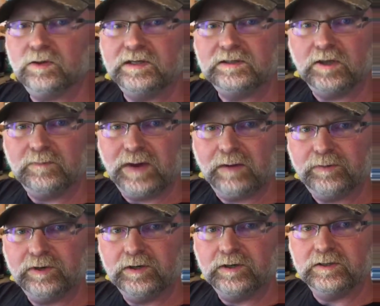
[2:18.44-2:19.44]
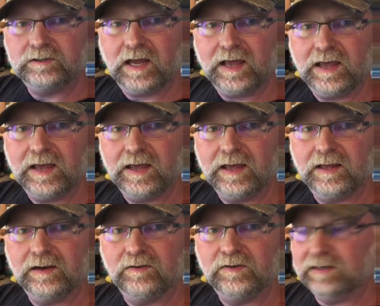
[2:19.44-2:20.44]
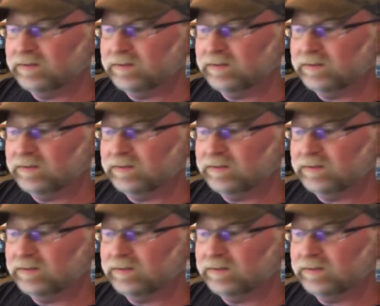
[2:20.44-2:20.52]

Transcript: these are the peppers and the